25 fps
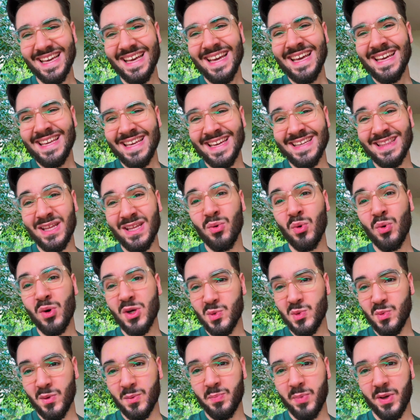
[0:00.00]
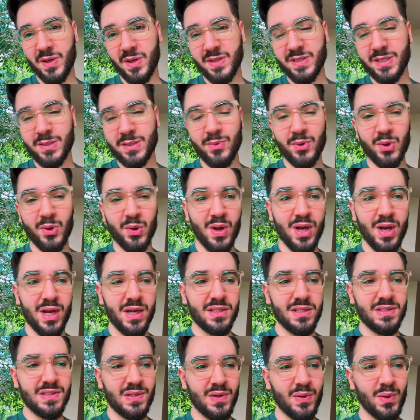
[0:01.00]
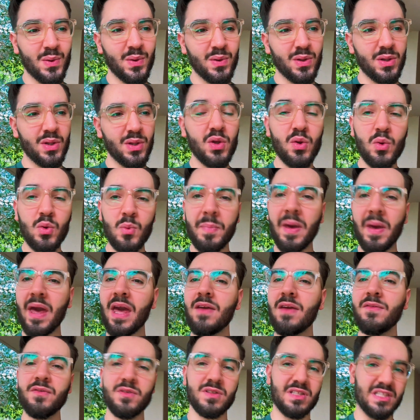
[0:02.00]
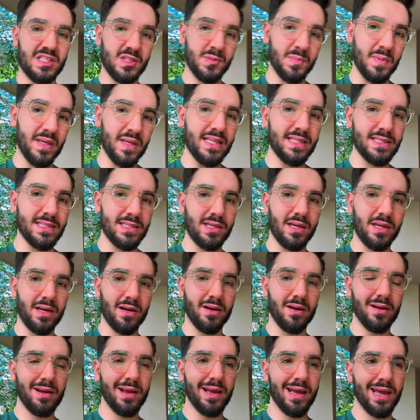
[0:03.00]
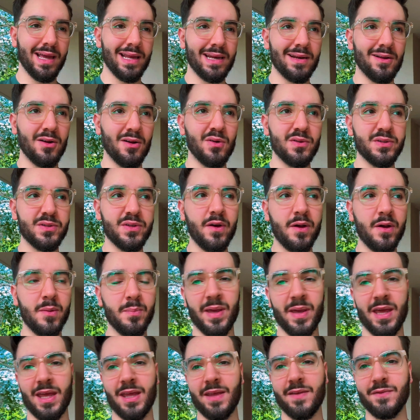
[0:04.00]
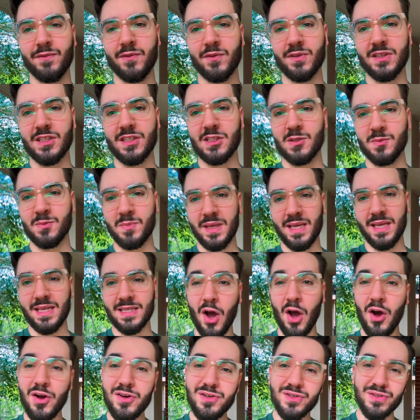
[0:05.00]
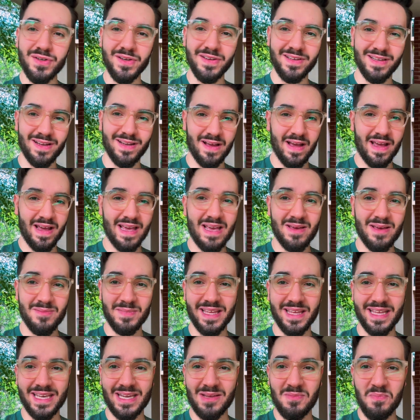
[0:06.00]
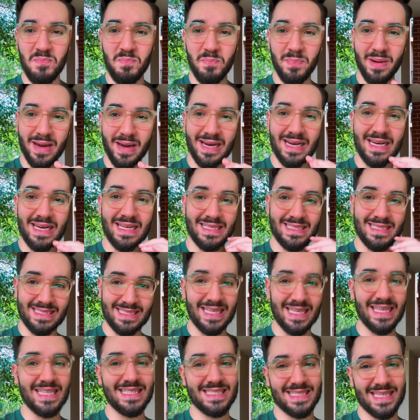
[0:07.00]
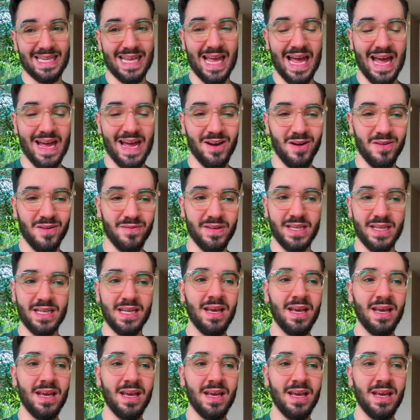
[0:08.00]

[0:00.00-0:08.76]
Yeah, the worst one possible. So you pay for the speed tier, and although I'm paying for the speed 100, I am getting barely 60 out of it.